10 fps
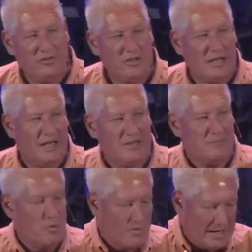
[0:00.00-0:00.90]
is you, got,
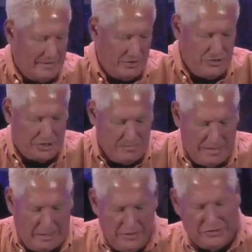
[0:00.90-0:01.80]
you move out of the
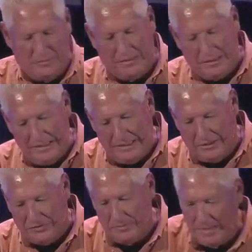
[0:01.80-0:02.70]
judgmentalism and the
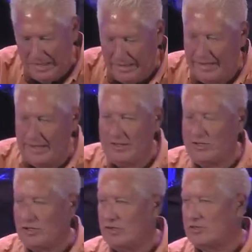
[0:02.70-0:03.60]
legalism, and the
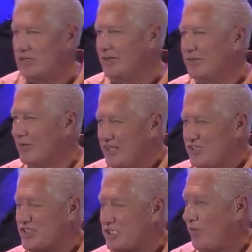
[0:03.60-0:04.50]
church, you know,
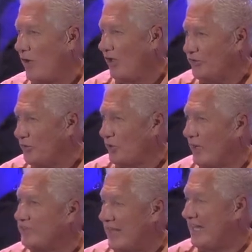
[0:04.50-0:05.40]
religious stuff also
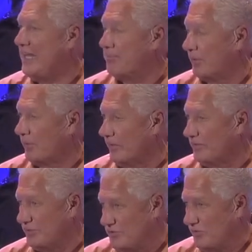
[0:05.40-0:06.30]
creates a lot of
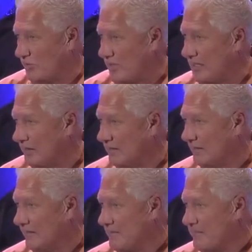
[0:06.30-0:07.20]
hypocrites. Wouldn't you agree
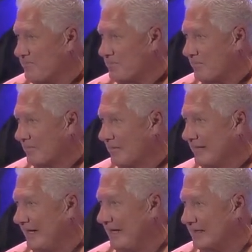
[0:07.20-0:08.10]

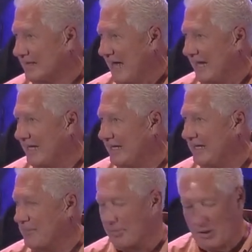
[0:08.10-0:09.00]
that a lot of
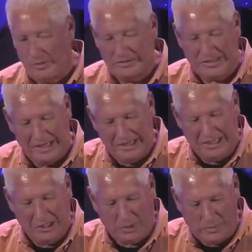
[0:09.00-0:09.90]
hypocrites kind of
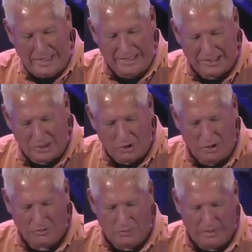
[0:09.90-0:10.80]
get created
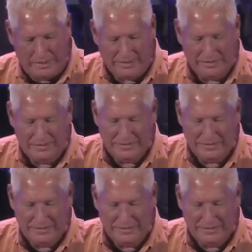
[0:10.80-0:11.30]
along the way?